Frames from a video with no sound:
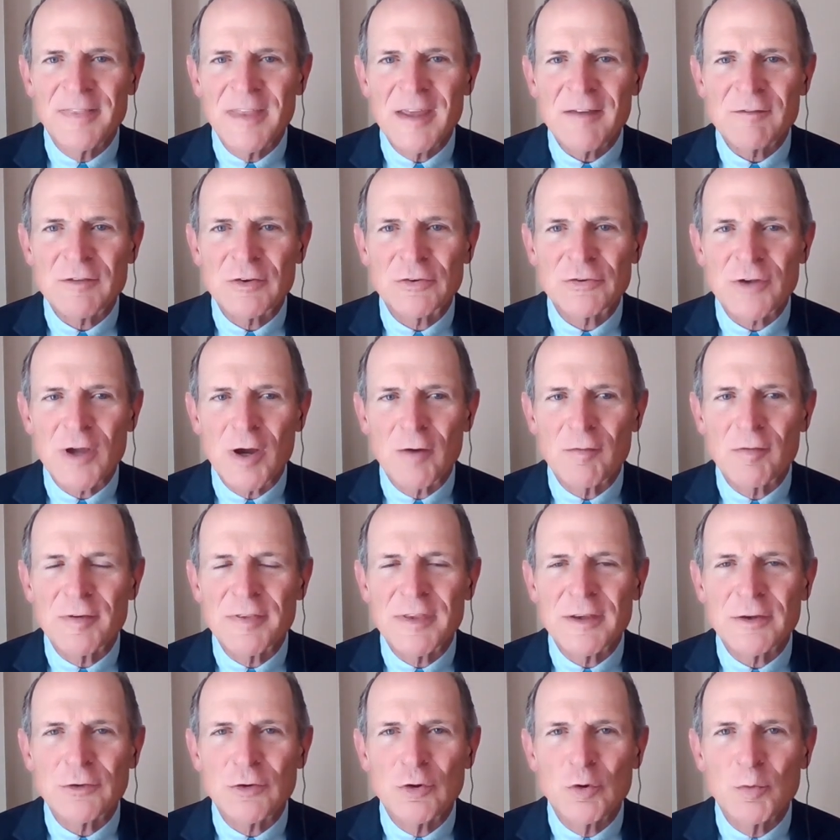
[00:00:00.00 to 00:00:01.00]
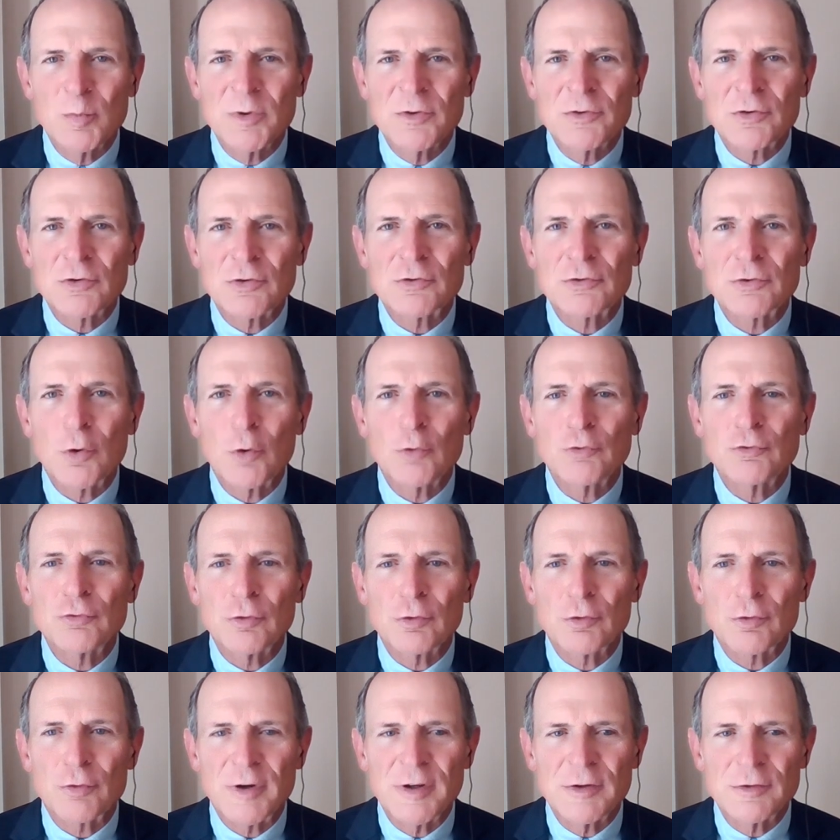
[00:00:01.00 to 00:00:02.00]
They've discovered that humans are
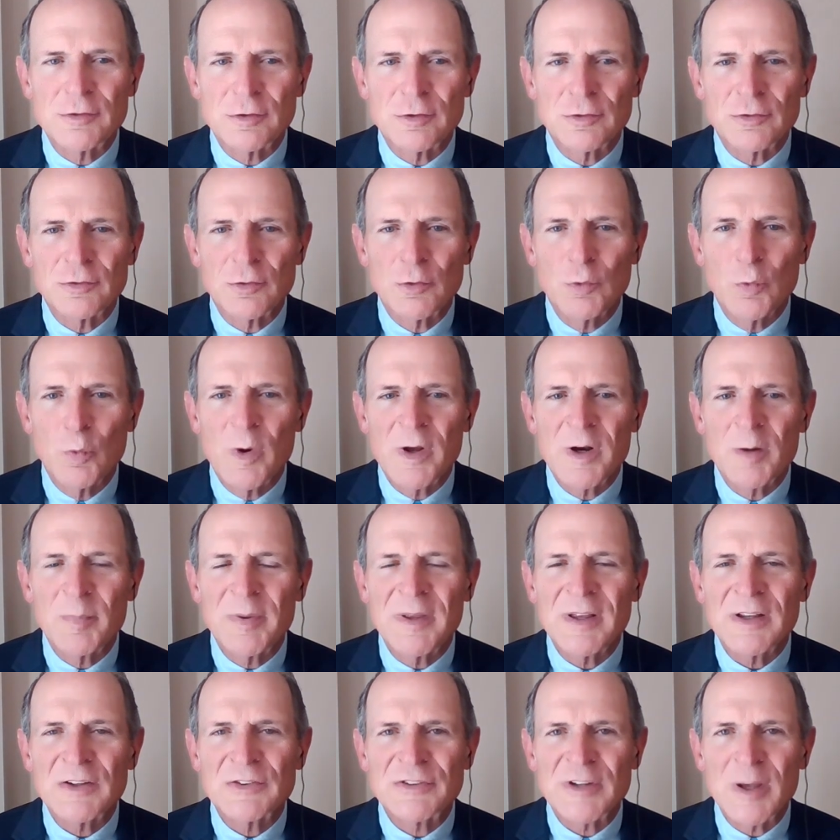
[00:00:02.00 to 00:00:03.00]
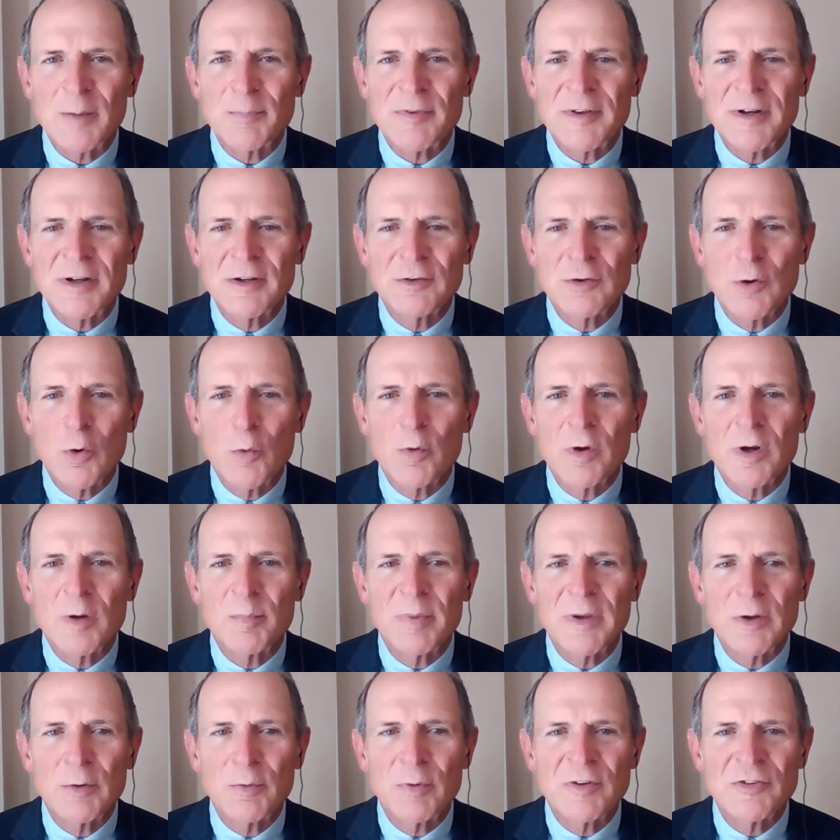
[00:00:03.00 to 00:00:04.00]
social creatures who want to be accepted and don't want
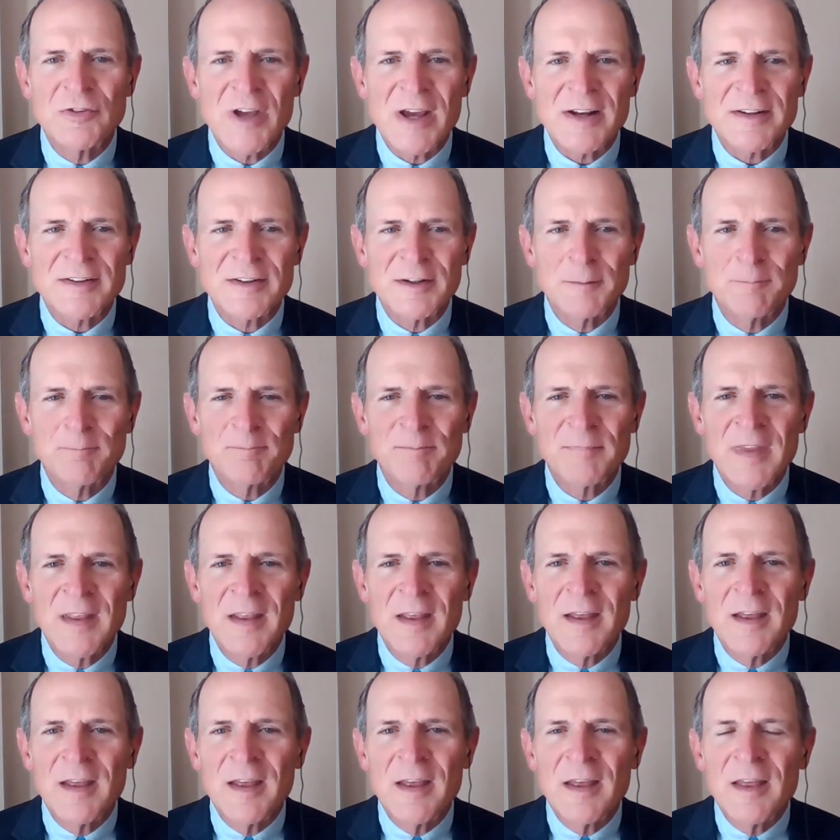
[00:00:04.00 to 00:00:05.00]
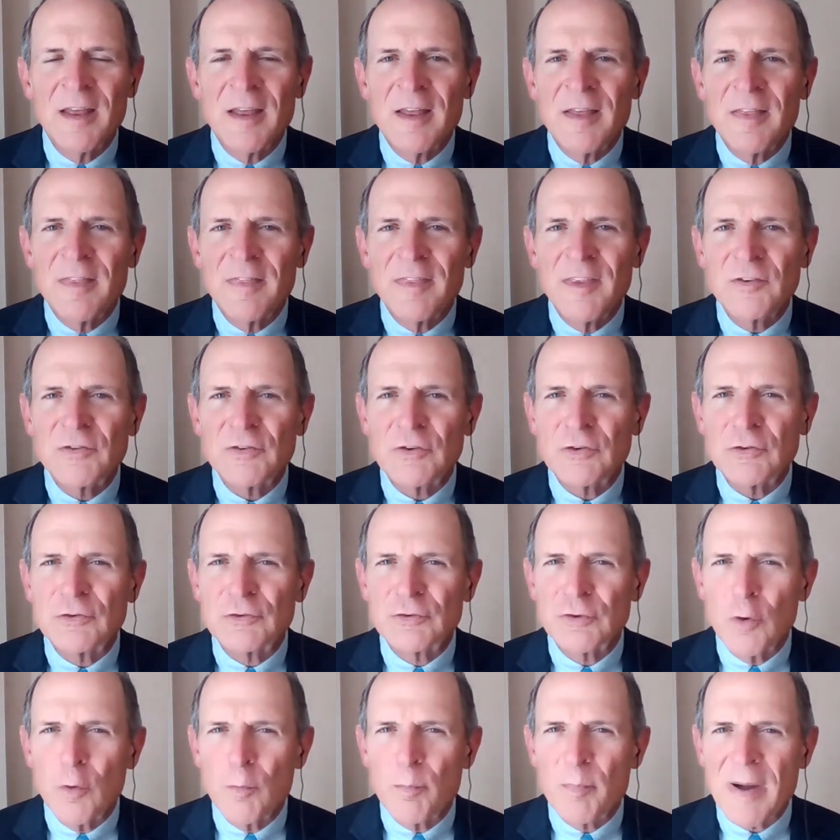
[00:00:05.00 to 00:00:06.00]
to be rejected. This is
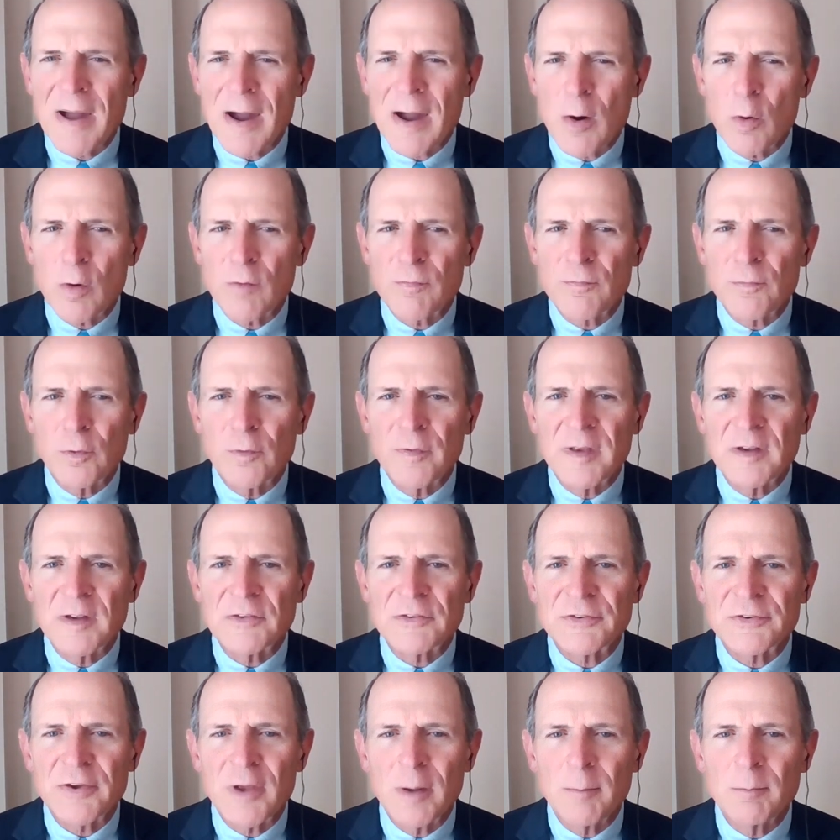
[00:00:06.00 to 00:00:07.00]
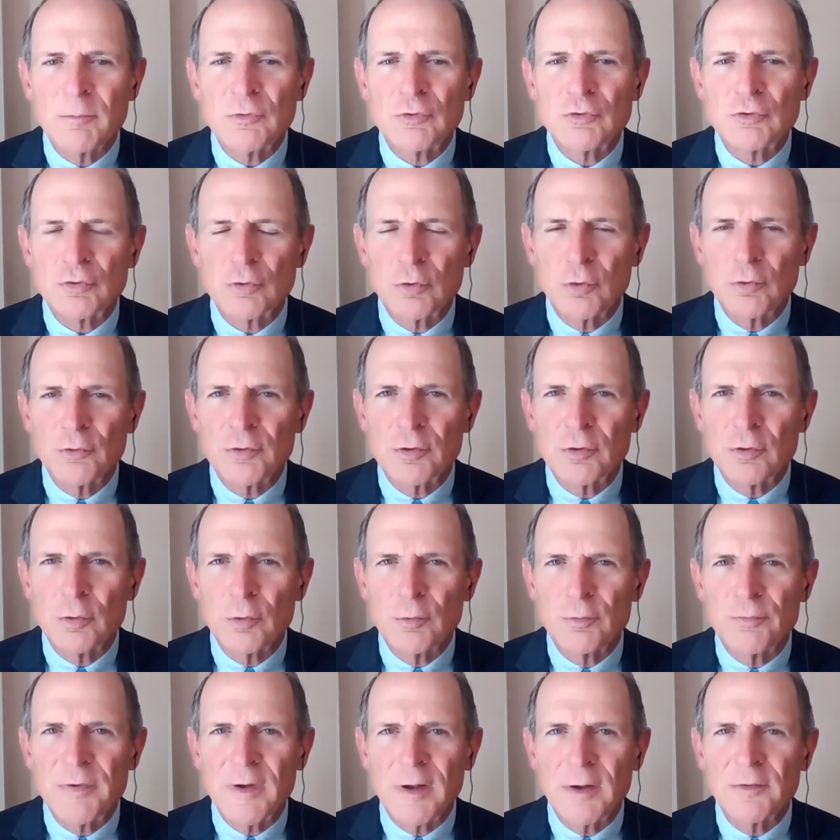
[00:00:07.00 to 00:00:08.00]
so powerful that some children
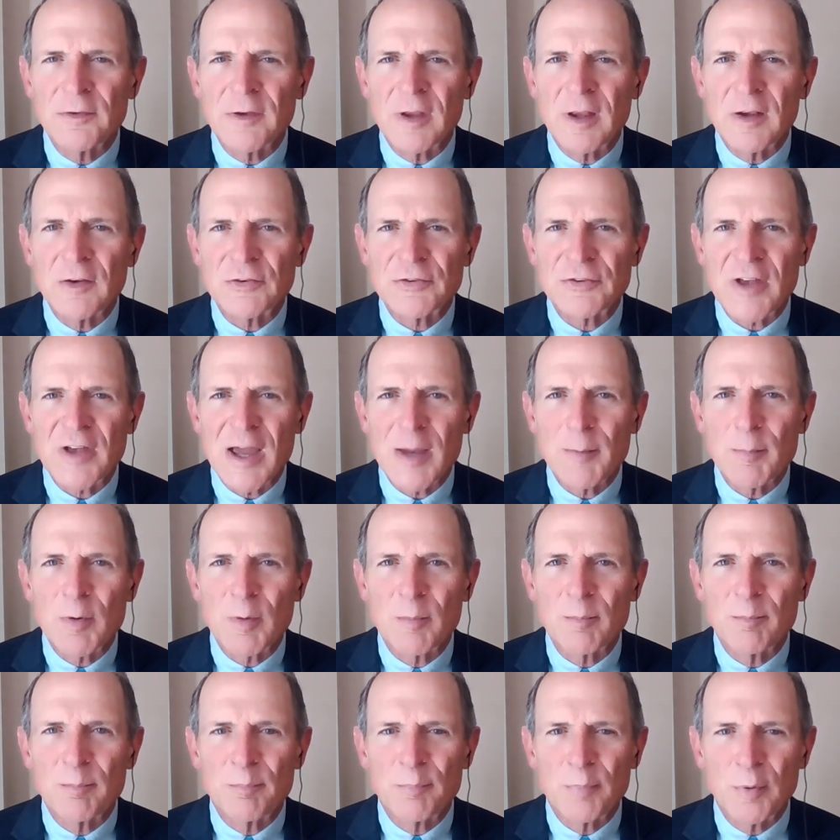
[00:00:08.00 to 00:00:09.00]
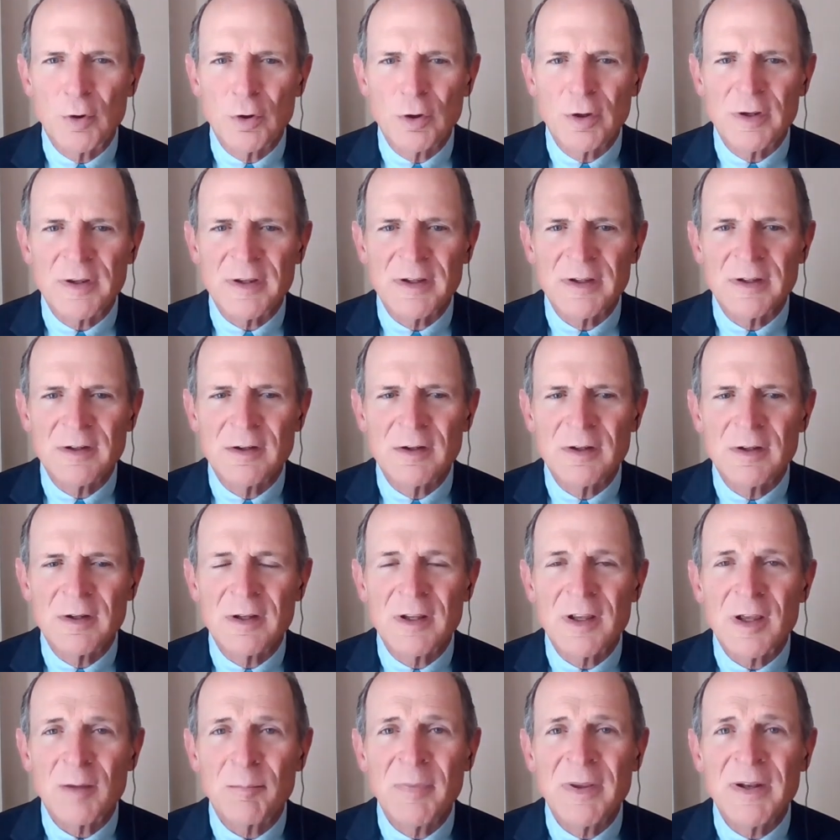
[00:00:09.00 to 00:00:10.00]
who felt cyberbullied
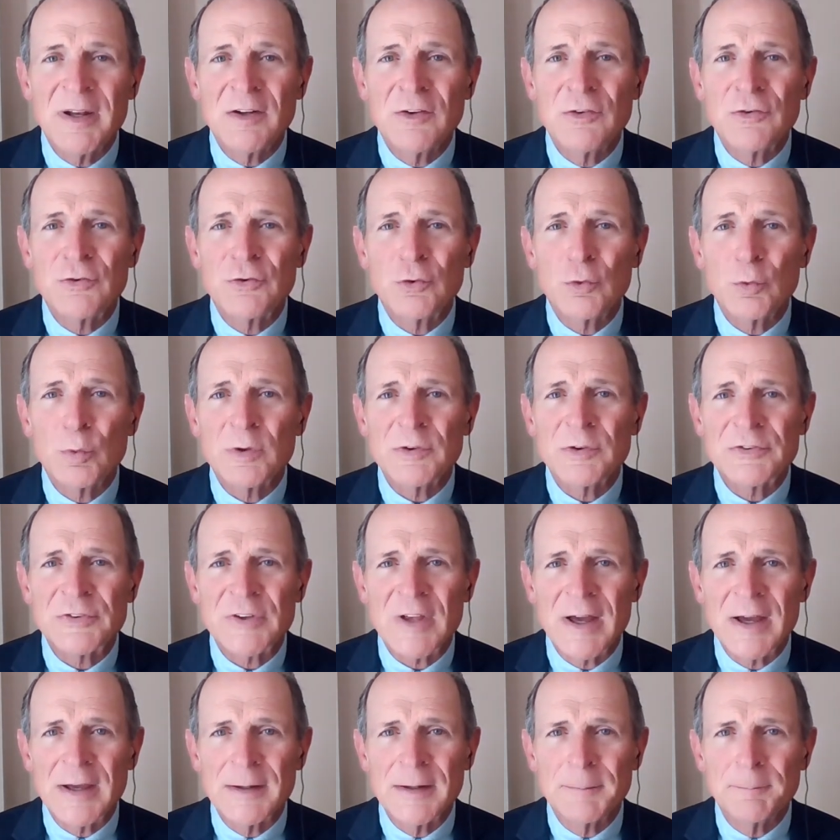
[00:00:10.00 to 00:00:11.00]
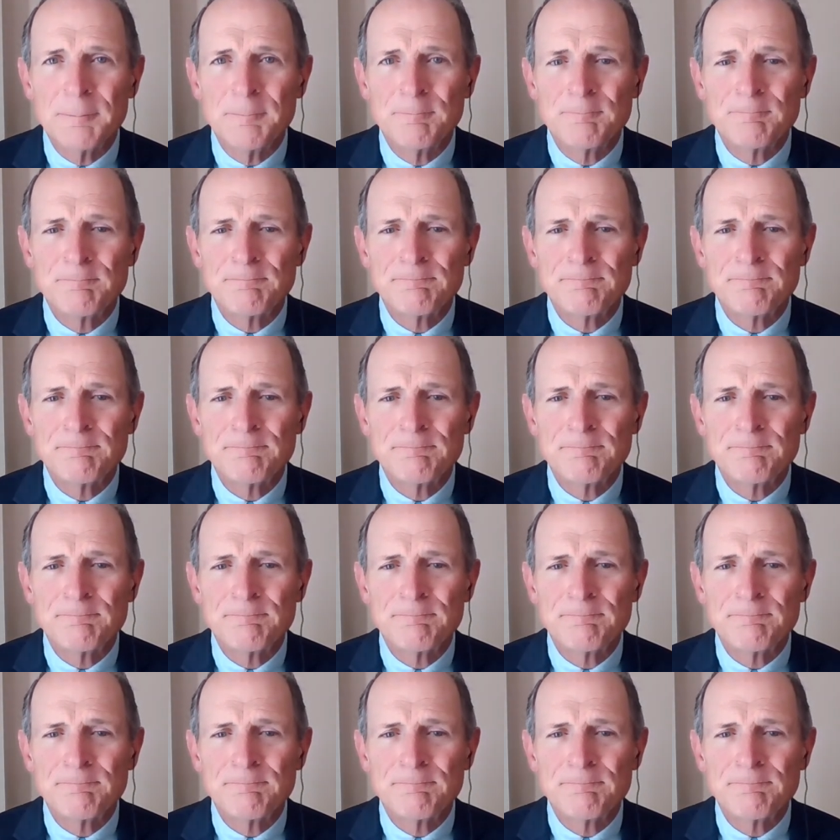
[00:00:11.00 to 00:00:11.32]
committed suicide.